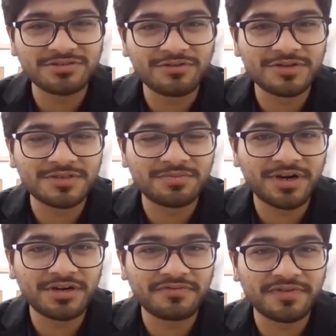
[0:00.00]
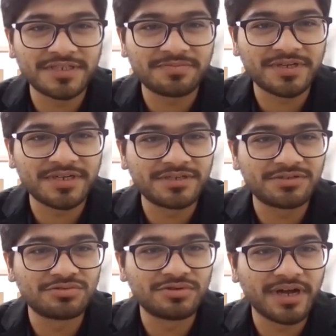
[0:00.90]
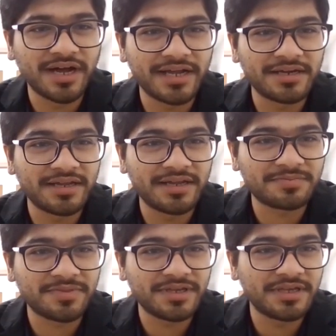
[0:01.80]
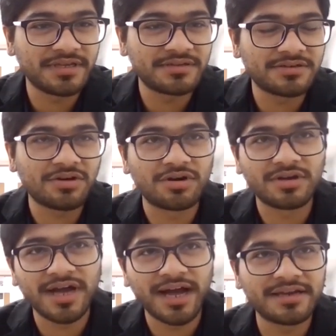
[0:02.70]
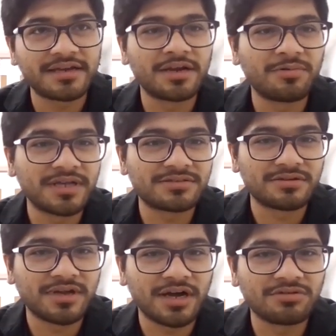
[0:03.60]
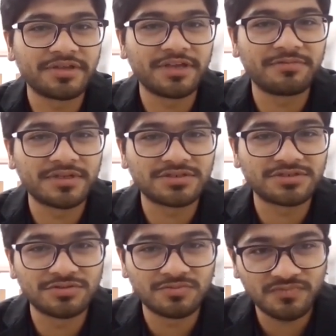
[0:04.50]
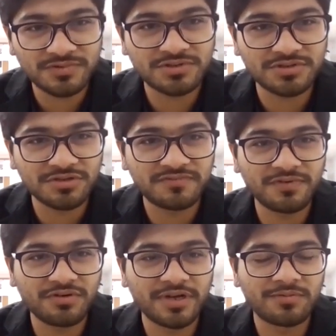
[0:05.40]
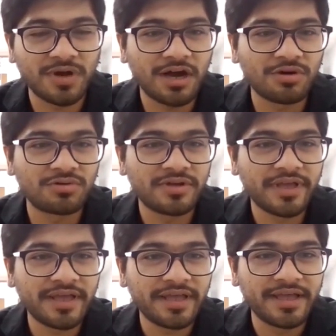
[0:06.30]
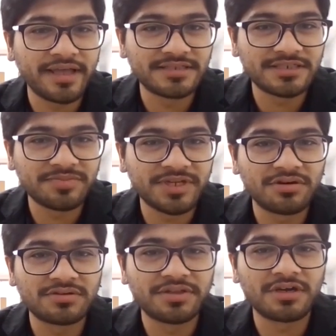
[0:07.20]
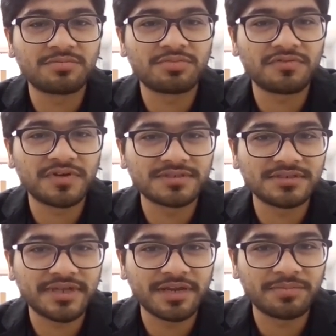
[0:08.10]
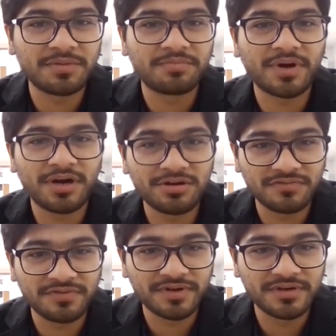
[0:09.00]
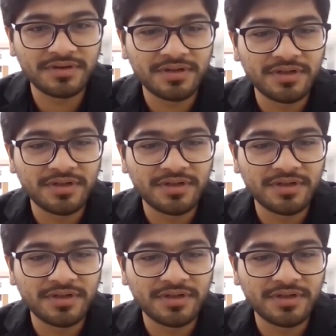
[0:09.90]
has always been part of SPE to guide SPE or guide and advise on how the event should flow and how NGAB or the young professionals can be part of it.